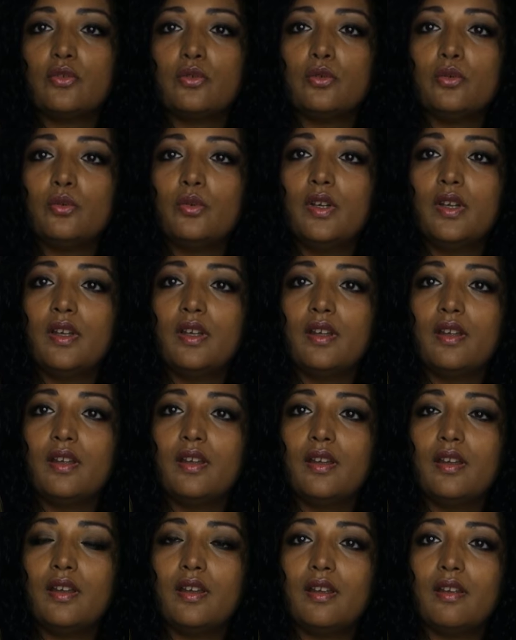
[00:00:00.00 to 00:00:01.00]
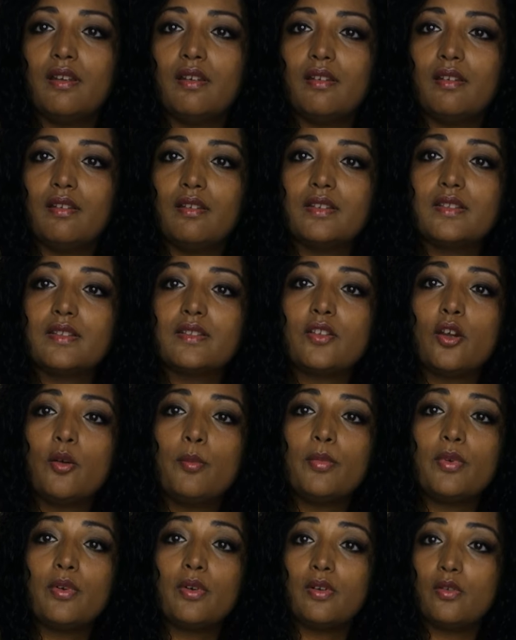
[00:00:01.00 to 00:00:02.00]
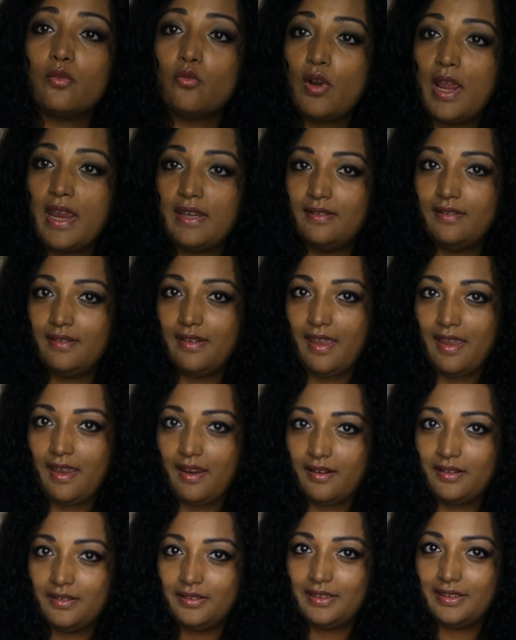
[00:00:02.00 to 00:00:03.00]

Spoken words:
to stop right there.